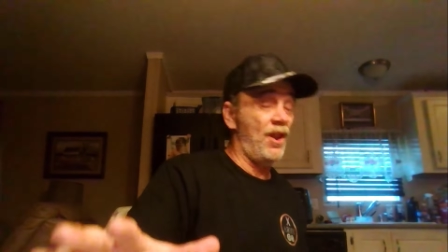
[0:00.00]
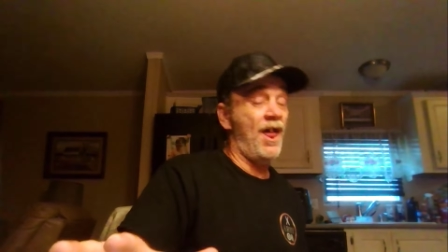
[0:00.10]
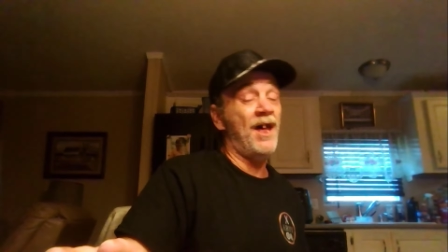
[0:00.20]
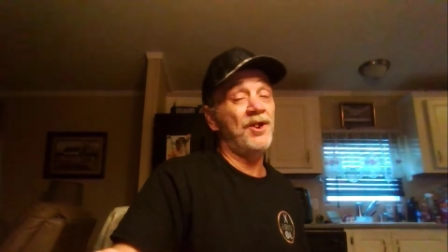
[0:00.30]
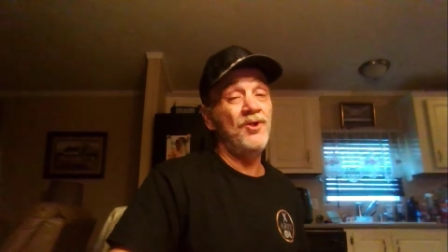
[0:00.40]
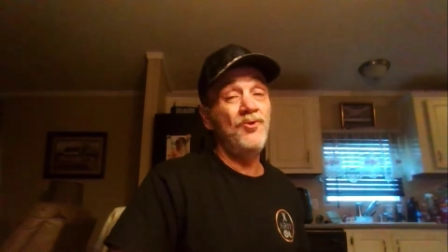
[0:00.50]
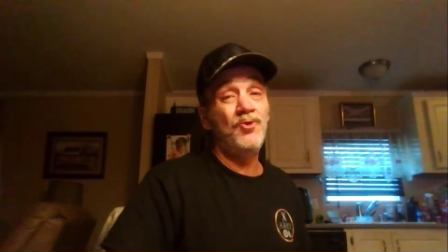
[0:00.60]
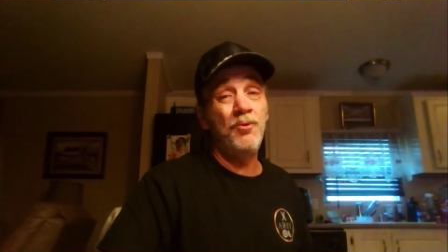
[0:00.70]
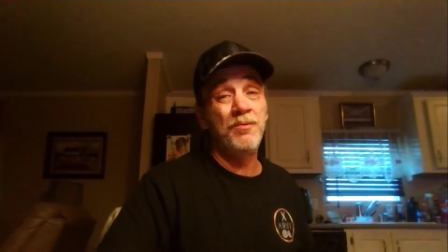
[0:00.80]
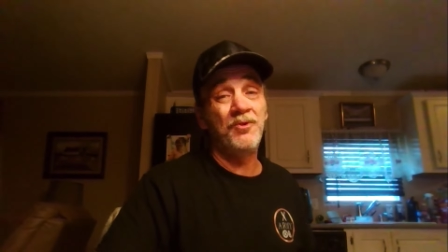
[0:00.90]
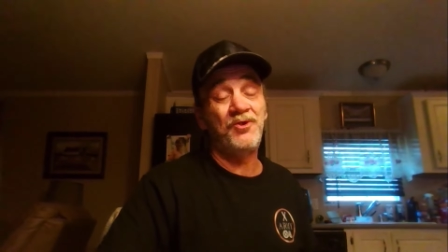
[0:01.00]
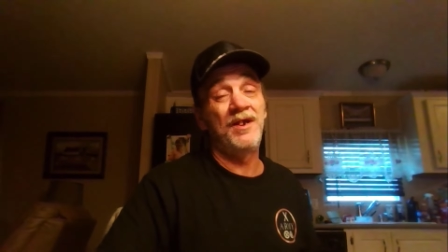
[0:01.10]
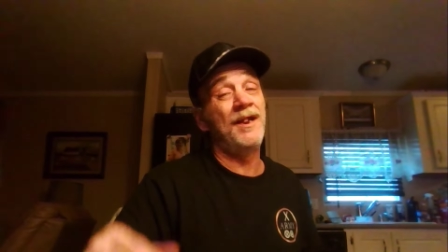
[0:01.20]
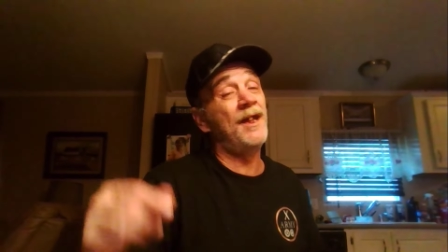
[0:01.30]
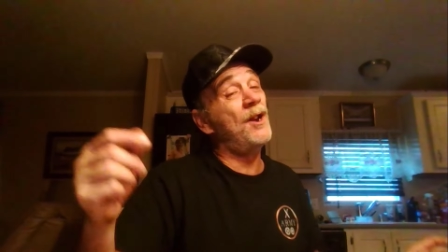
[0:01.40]
a lot of YouTubers
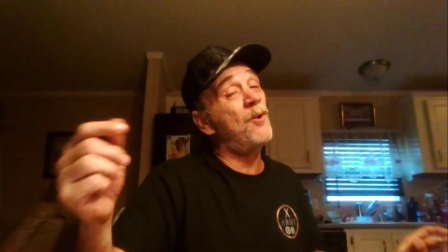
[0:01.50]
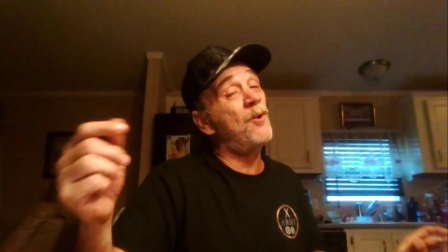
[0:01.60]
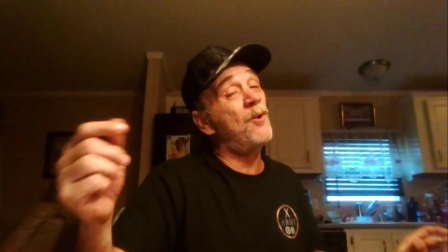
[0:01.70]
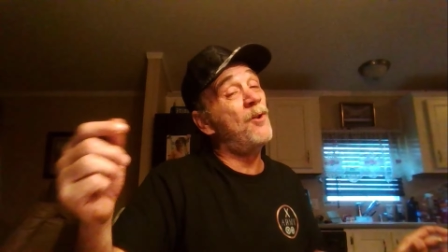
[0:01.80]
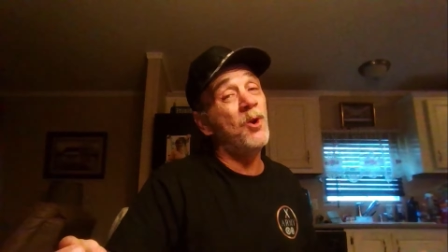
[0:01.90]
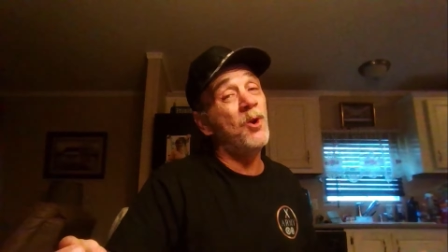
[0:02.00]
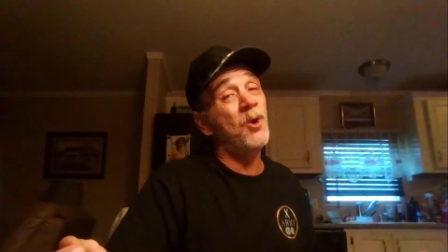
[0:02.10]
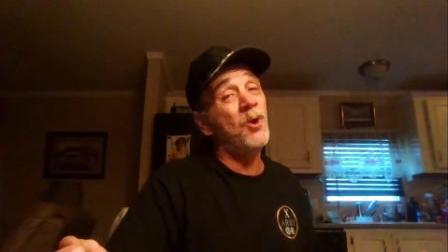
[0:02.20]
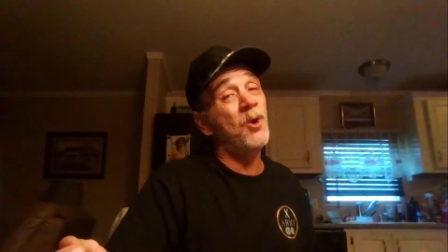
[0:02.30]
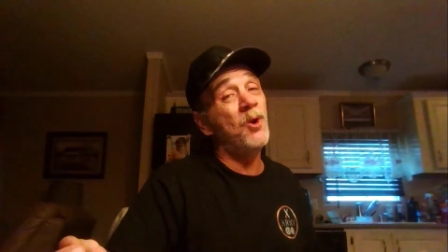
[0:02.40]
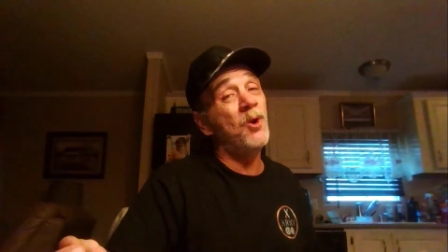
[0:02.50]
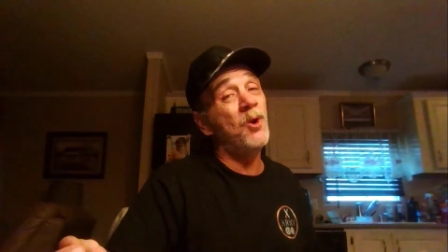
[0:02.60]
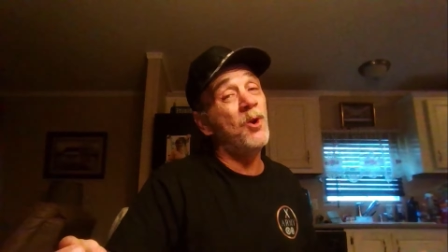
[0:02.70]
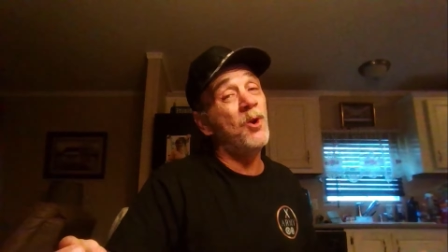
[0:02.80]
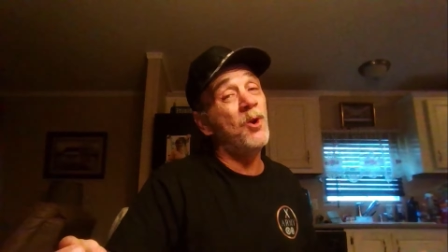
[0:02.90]
say they don't want to go on the
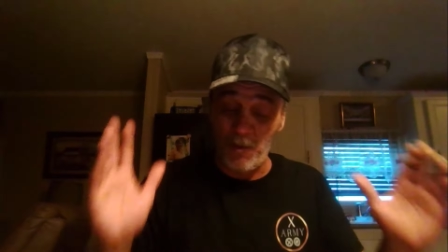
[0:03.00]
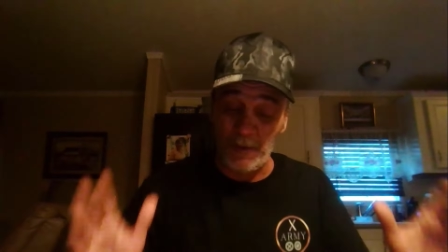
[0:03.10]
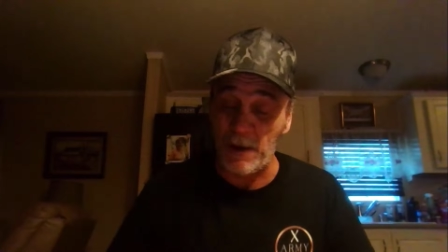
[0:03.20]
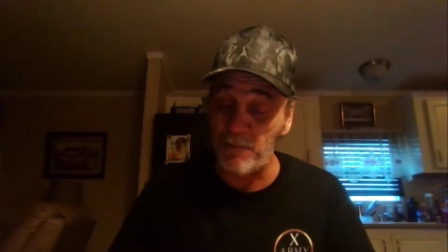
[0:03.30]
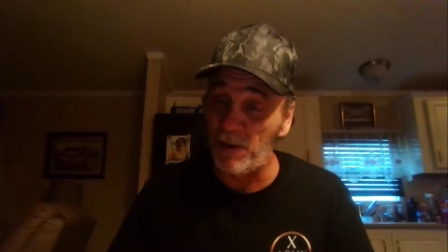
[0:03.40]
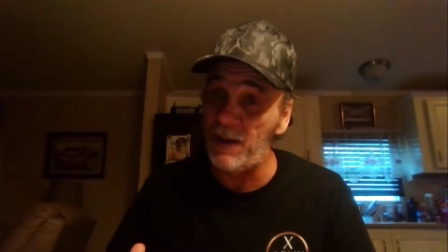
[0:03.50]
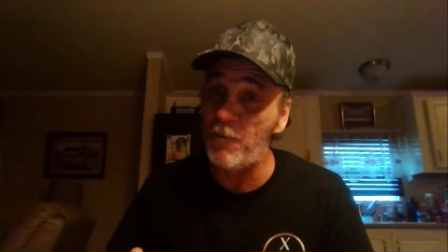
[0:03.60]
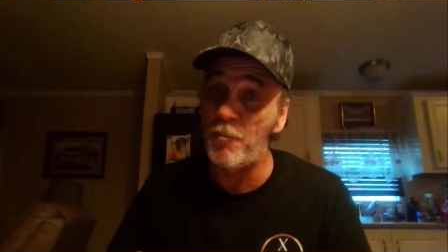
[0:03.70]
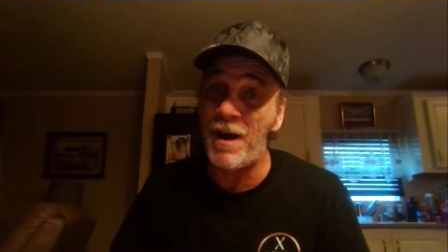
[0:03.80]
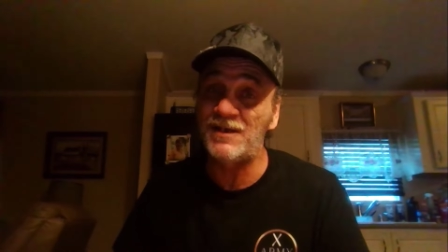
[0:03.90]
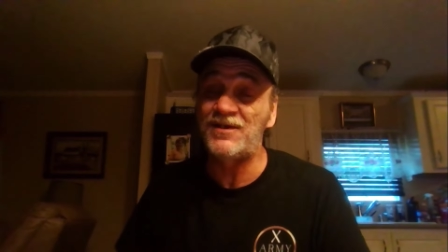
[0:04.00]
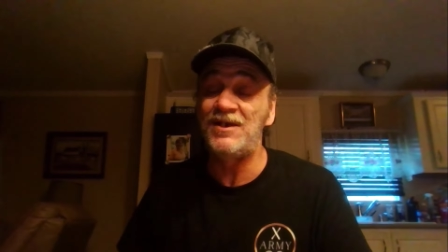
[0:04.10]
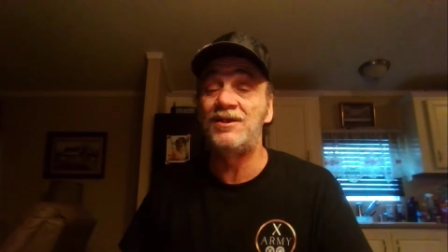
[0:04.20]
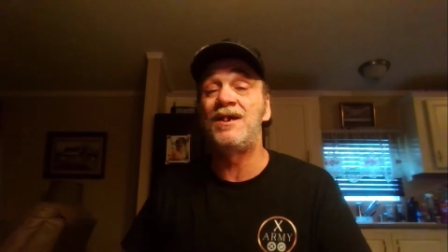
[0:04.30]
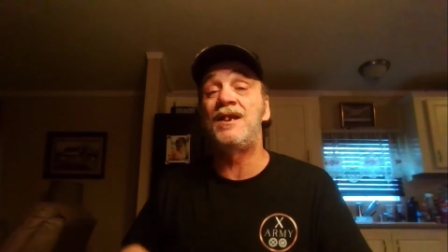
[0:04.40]
record with what they believe about
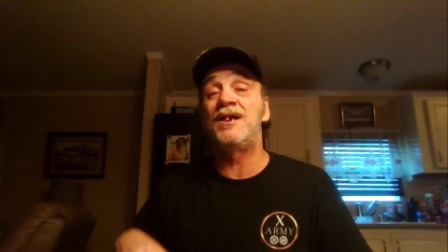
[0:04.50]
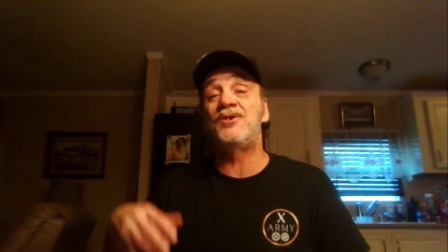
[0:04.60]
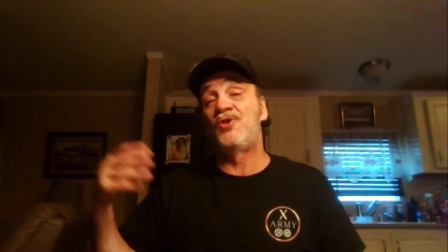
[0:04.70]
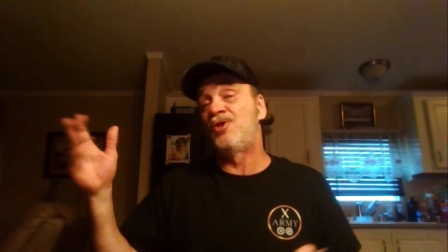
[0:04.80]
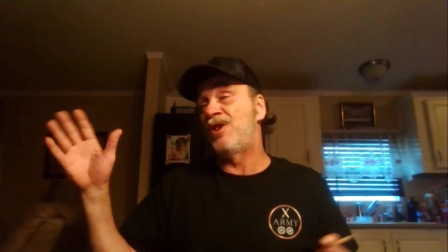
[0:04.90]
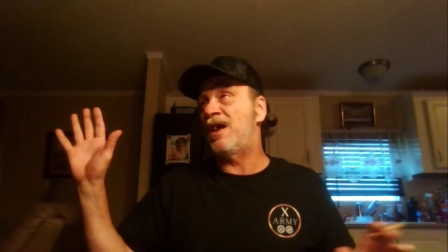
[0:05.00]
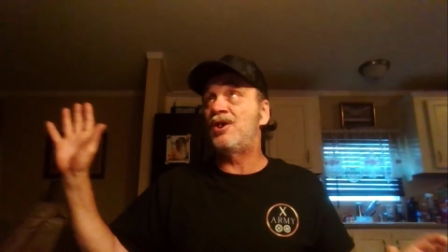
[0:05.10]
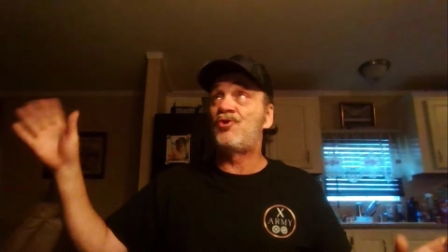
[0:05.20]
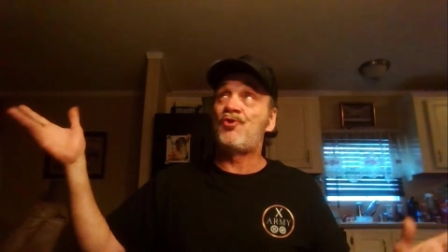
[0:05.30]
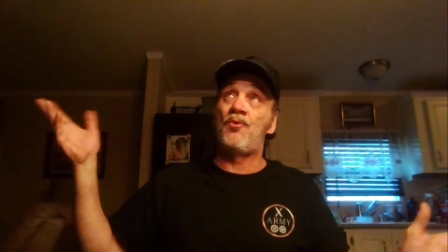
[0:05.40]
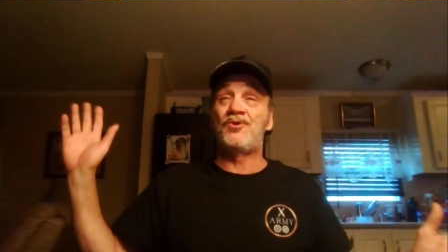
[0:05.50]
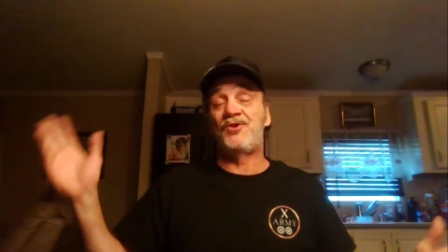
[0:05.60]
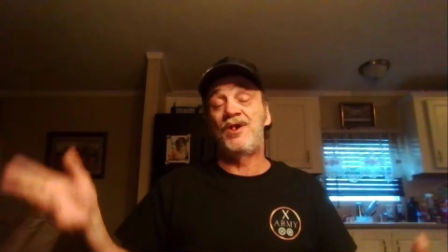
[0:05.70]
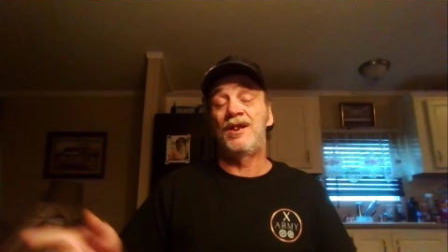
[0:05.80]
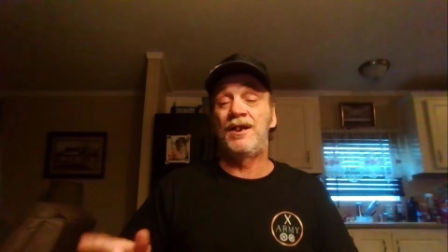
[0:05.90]
synthetics and naked short
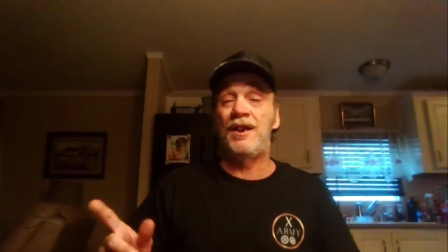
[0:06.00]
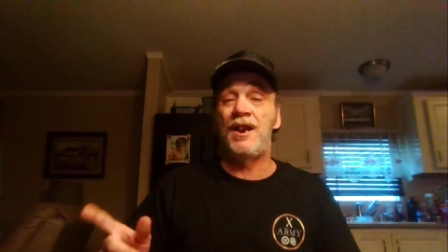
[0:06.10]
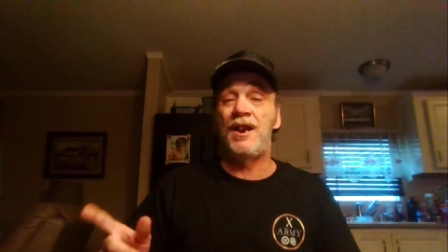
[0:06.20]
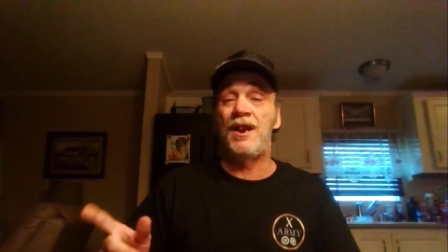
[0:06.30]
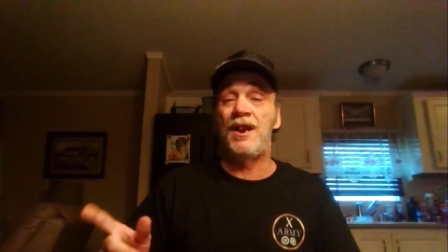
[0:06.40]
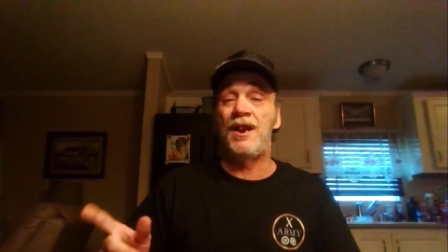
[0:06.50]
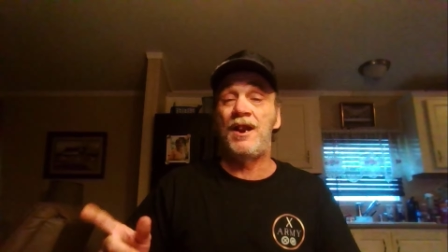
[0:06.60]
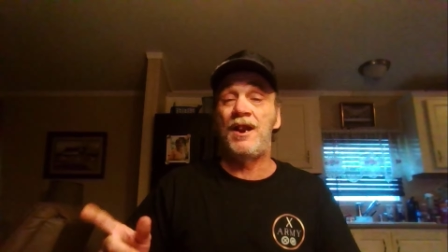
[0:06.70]
selling and all that.